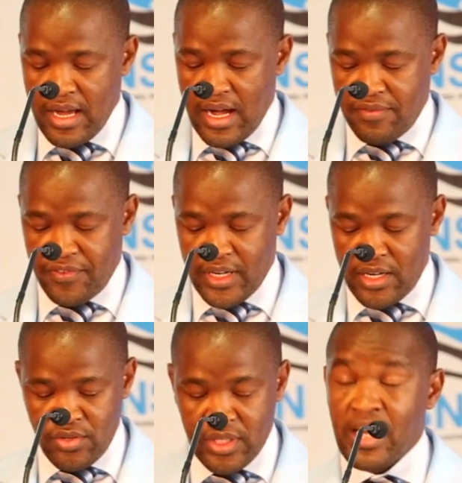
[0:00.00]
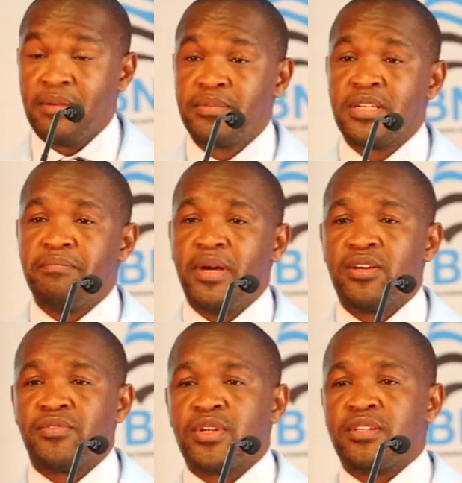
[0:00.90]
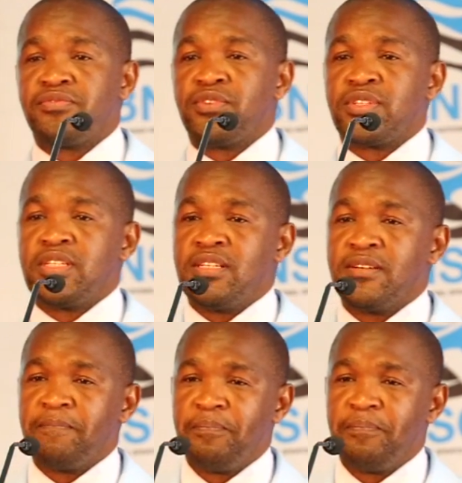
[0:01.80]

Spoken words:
Africa Youth Games in May of 2014.